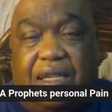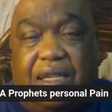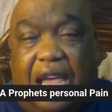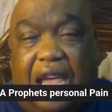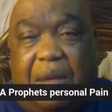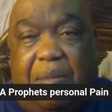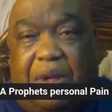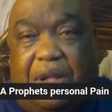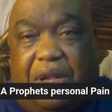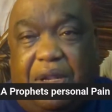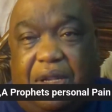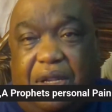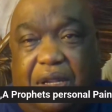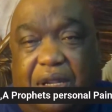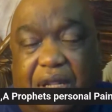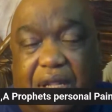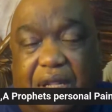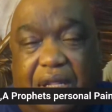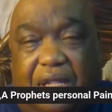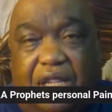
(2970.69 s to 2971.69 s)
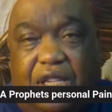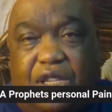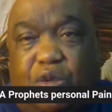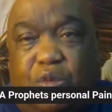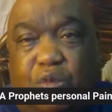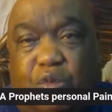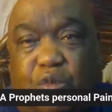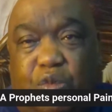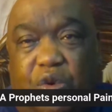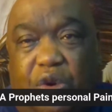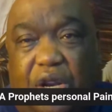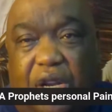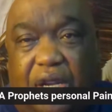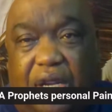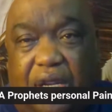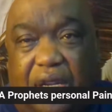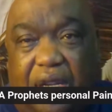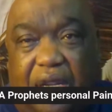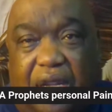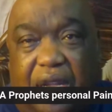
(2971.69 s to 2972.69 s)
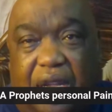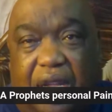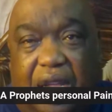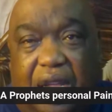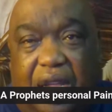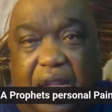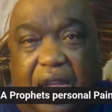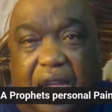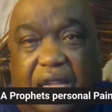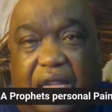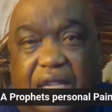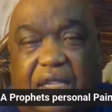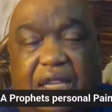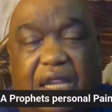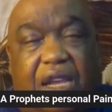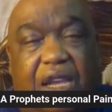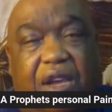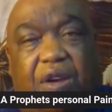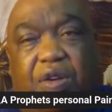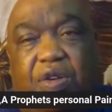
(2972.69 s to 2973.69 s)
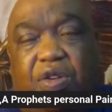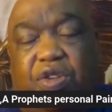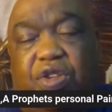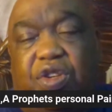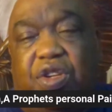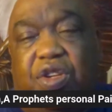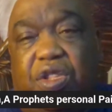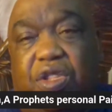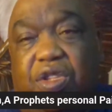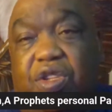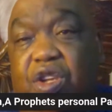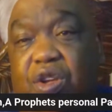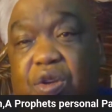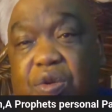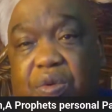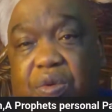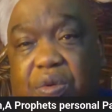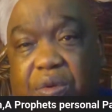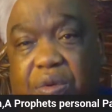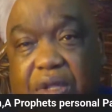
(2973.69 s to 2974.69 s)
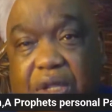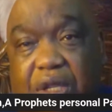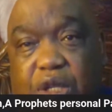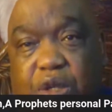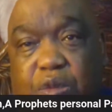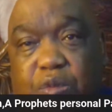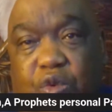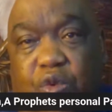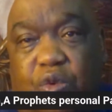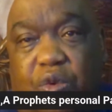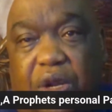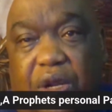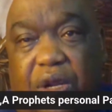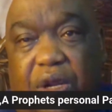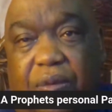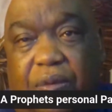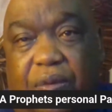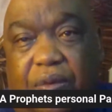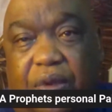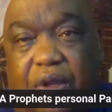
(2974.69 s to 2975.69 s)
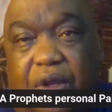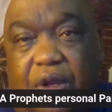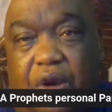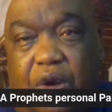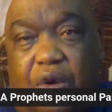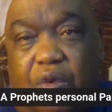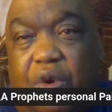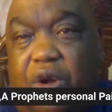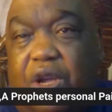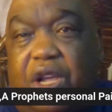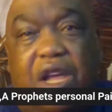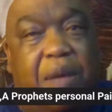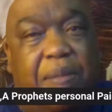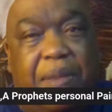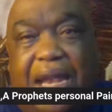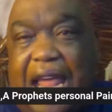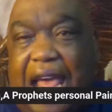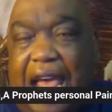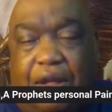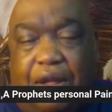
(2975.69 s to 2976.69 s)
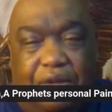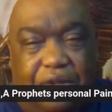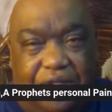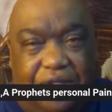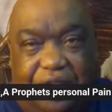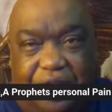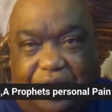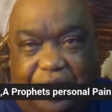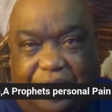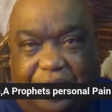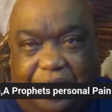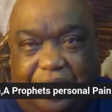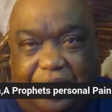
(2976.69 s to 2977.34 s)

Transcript: The assignment this morning is geared to you this morning. We're coming out.